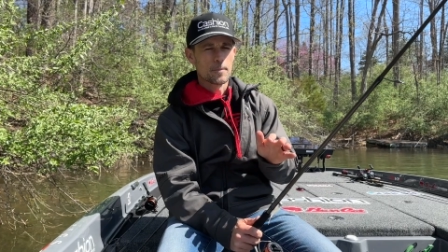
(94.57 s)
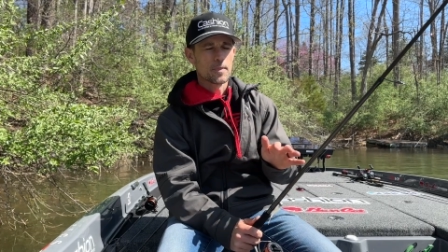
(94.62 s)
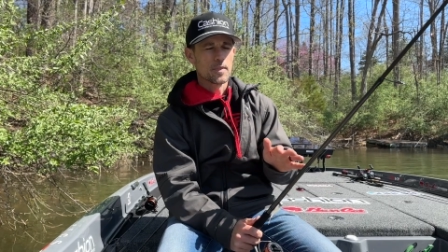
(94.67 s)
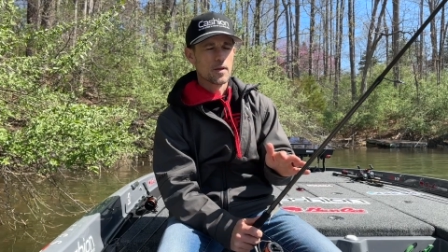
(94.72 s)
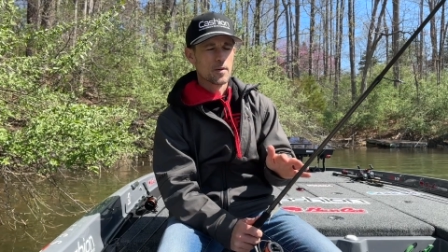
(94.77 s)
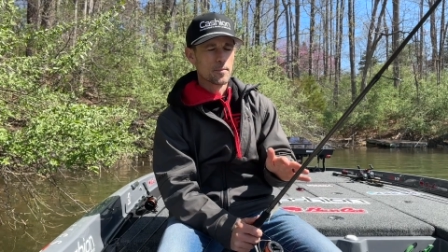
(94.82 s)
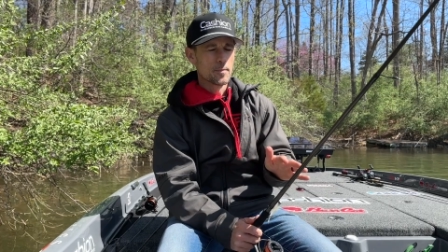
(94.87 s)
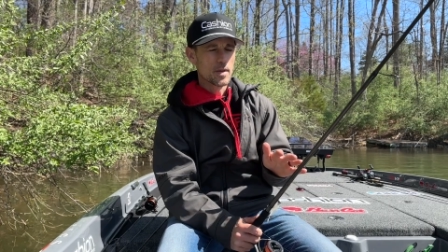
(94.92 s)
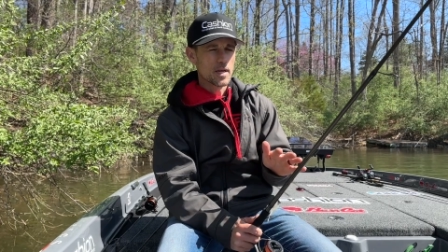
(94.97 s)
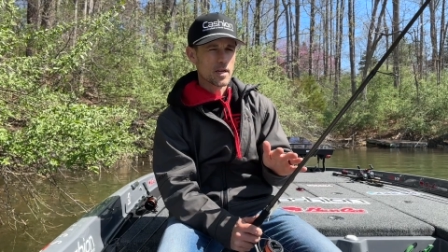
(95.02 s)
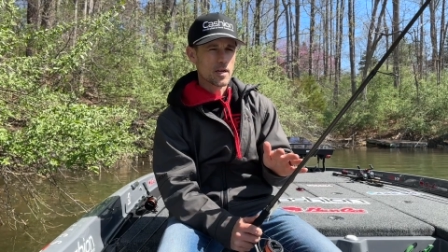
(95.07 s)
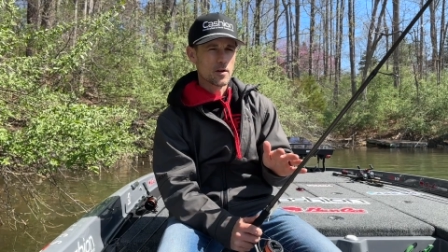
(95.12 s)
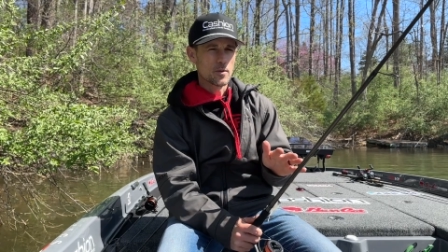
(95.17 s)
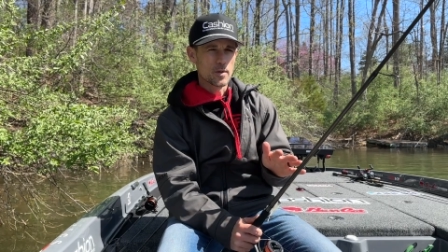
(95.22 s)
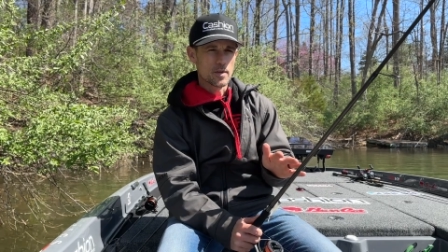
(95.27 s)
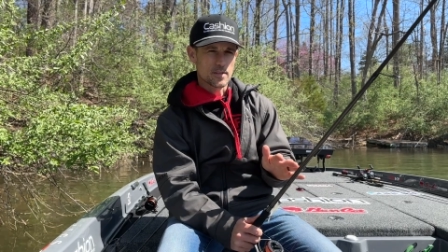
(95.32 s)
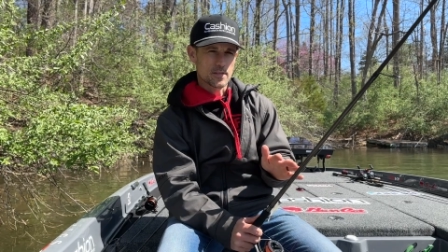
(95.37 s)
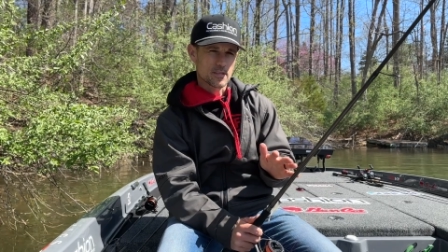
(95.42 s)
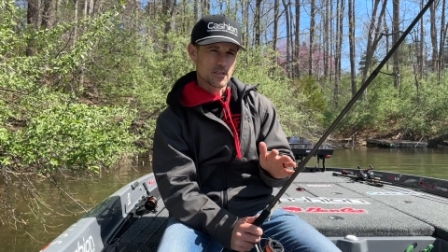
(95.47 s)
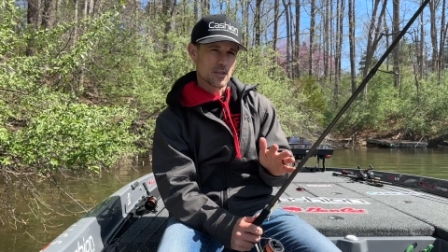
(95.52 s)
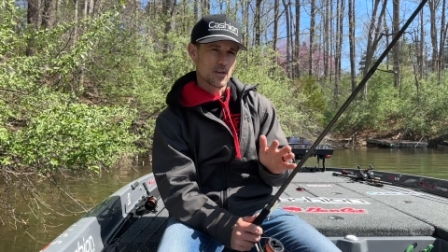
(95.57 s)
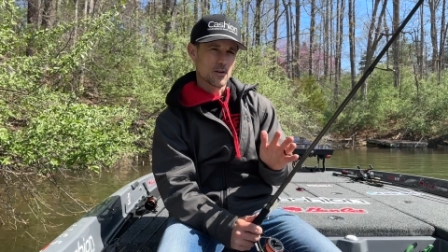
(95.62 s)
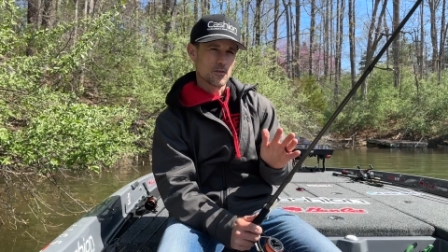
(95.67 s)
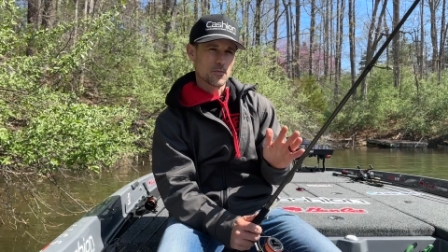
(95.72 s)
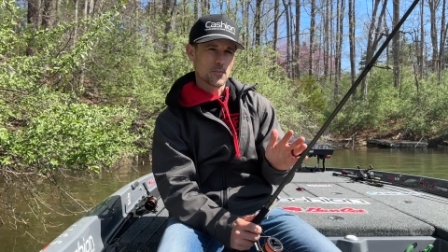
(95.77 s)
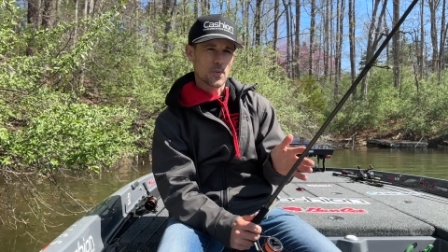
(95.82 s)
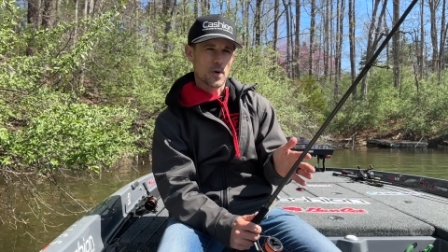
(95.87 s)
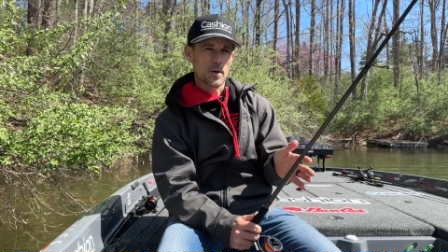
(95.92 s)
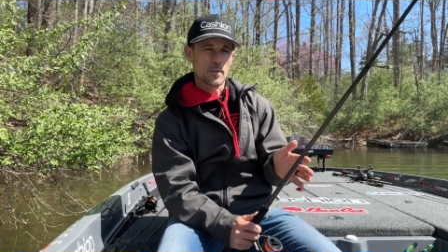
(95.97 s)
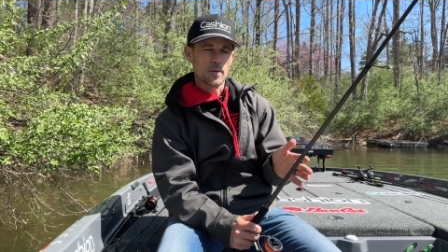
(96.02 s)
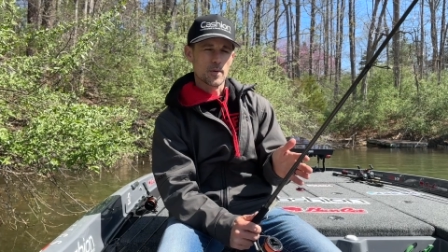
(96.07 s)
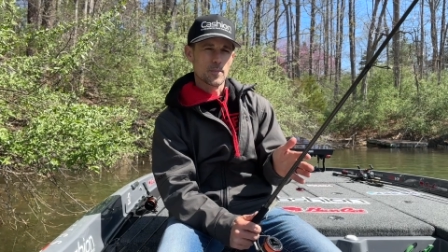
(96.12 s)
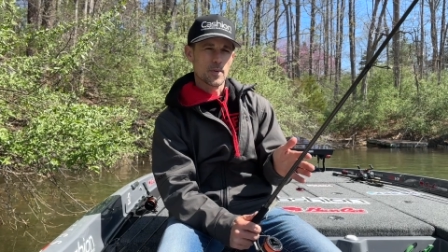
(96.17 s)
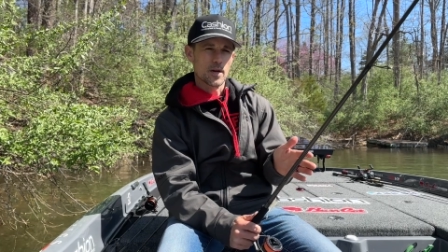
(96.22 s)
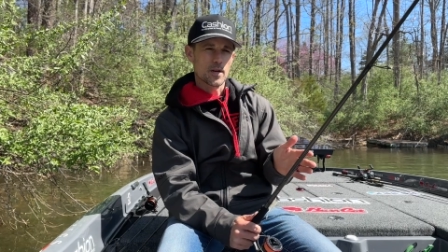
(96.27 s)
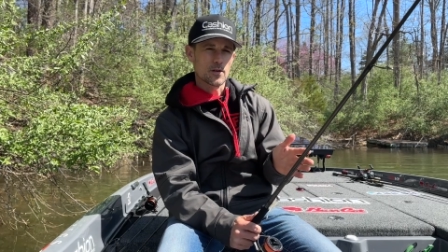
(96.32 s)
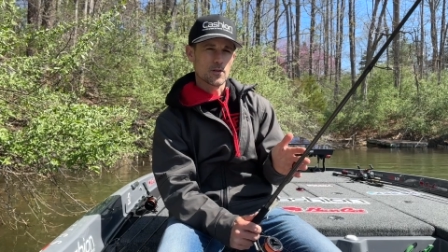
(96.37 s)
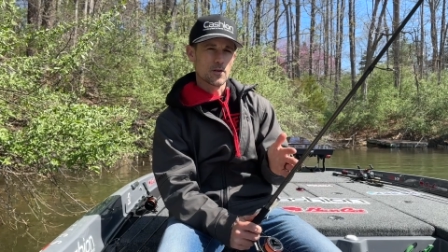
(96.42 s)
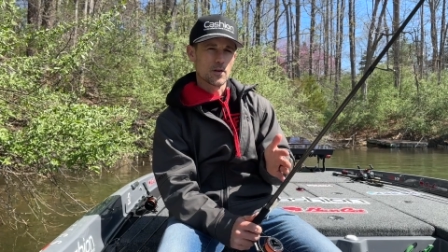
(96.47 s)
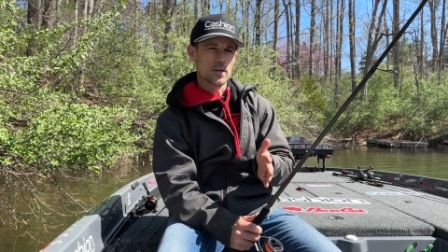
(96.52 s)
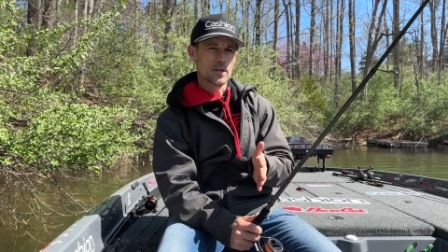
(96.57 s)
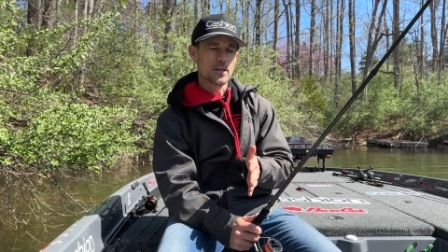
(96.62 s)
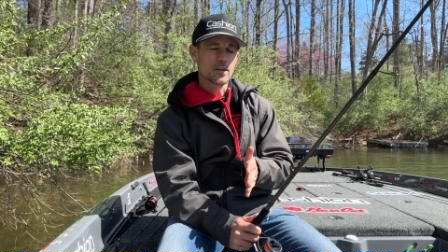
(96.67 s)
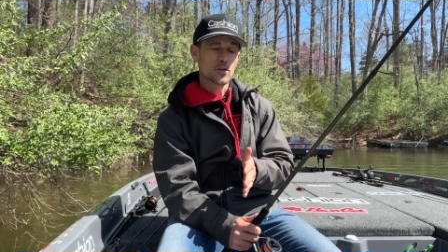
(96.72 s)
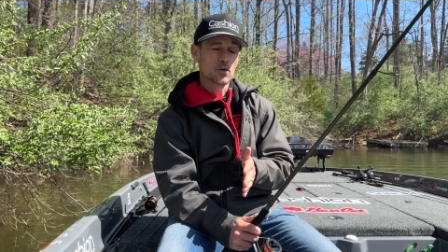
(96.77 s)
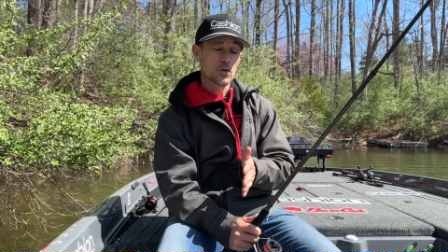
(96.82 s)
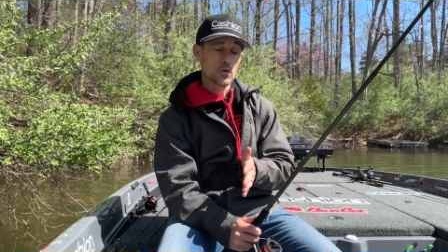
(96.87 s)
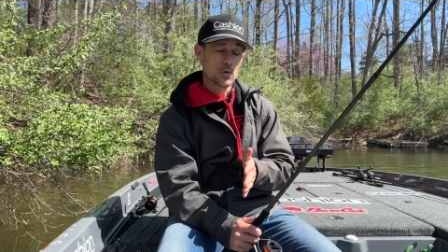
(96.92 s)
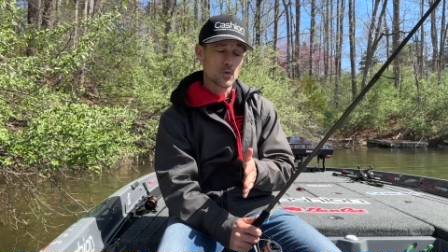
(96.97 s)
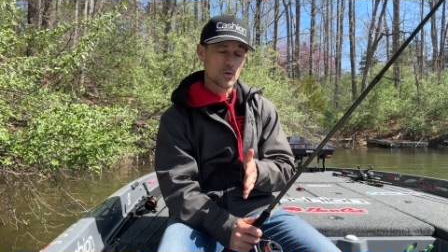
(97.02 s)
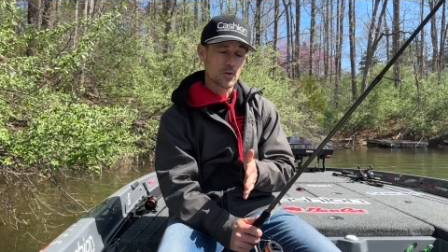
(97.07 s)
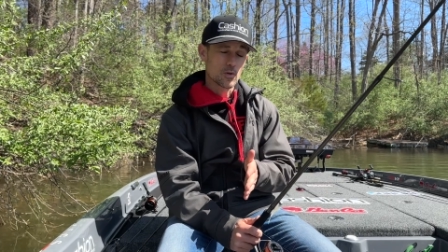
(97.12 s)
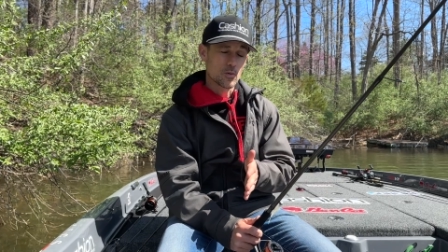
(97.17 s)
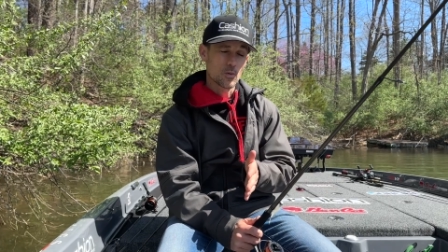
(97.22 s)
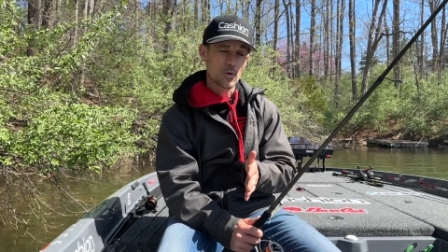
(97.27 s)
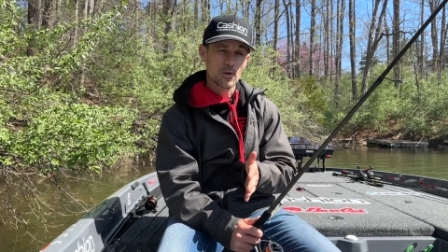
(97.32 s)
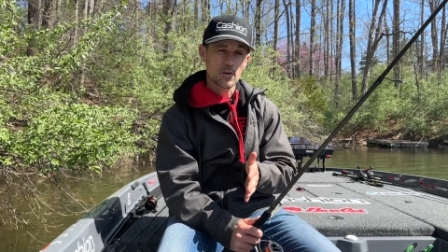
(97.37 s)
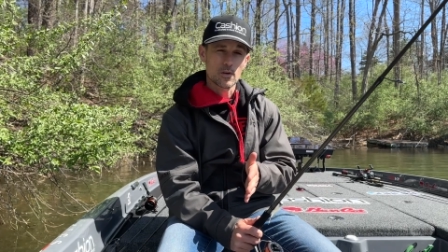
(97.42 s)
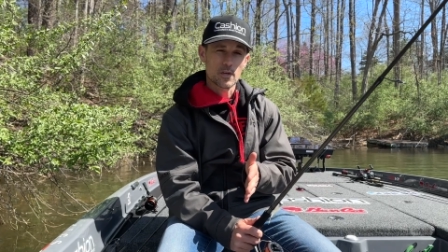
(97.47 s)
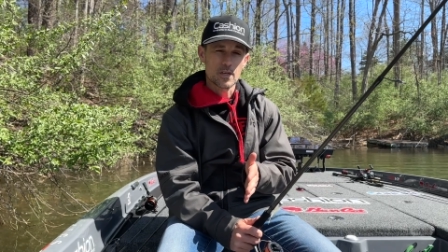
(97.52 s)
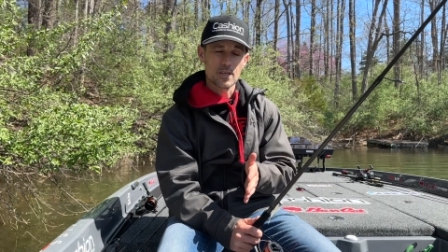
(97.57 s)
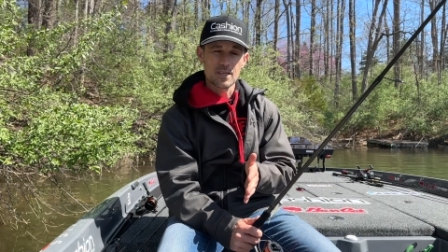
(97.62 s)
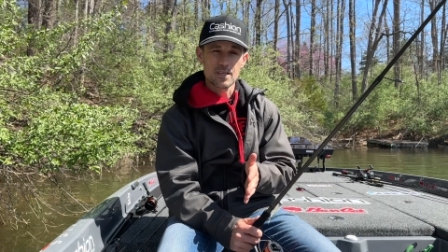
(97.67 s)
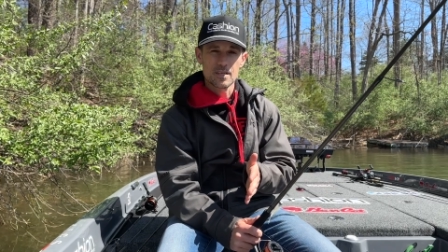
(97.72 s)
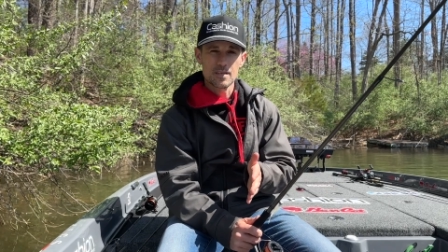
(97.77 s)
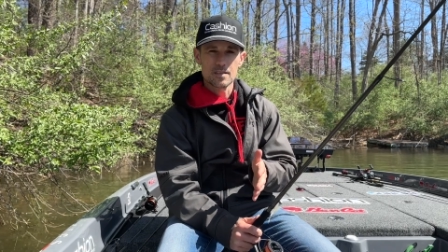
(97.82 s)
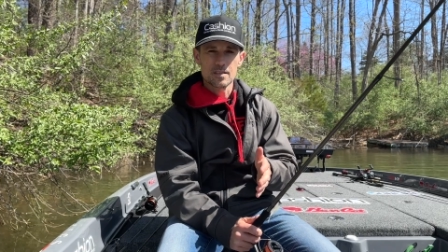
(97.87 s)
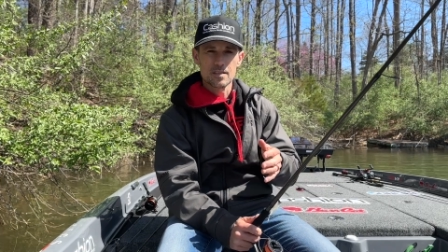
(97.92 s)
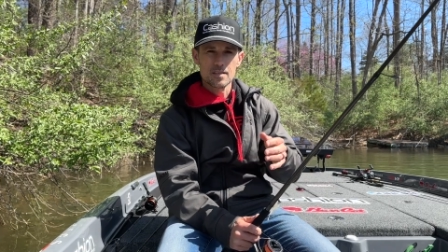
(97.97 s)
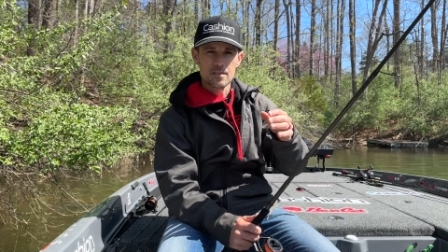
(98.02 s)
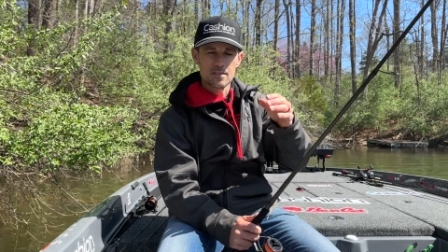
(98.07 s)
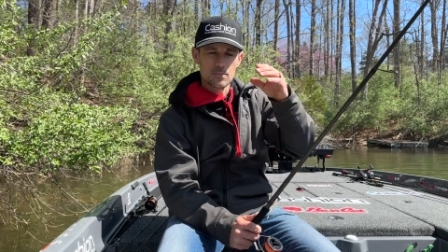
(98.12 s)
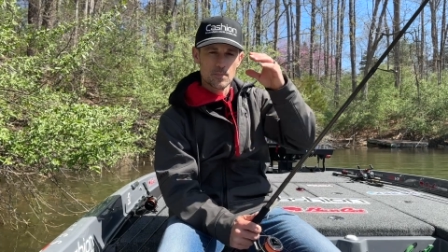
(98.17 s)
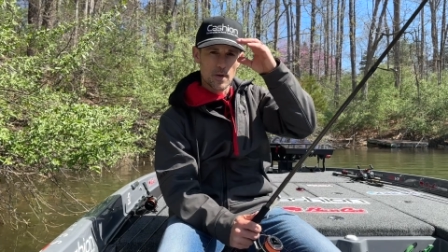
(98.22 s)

The minnow itself probably better in cooler water conditions,